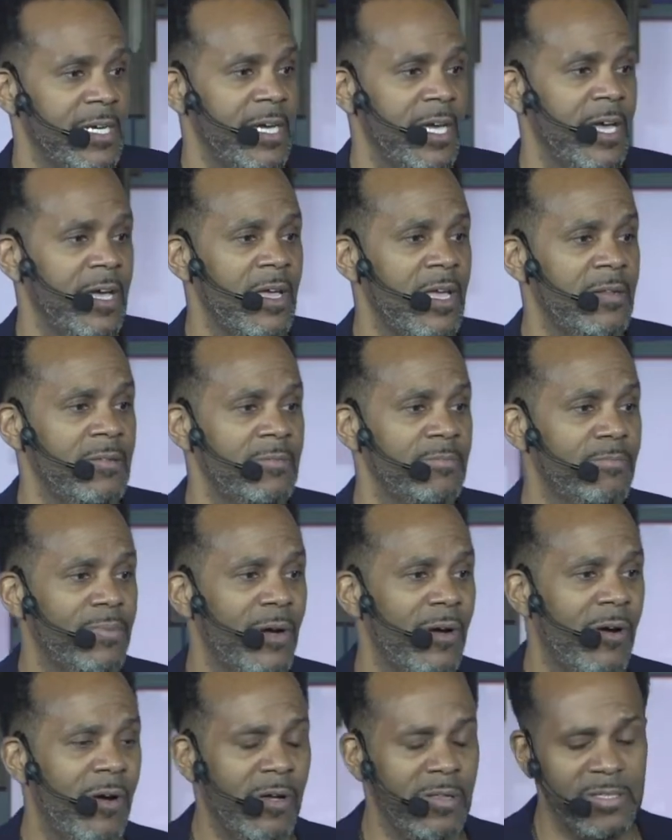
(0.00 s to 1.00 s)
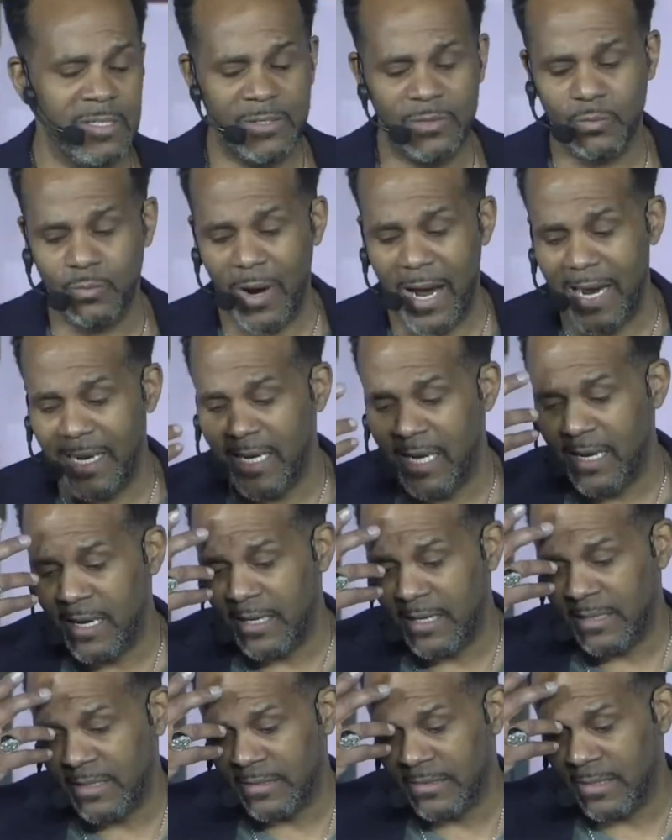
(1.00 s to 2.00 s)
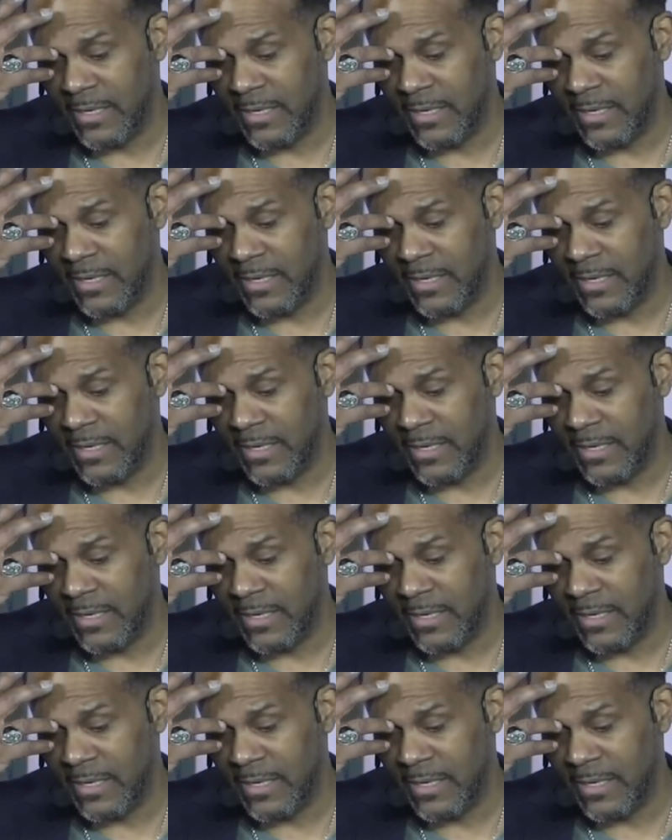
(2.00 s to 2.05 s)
And Paul is writing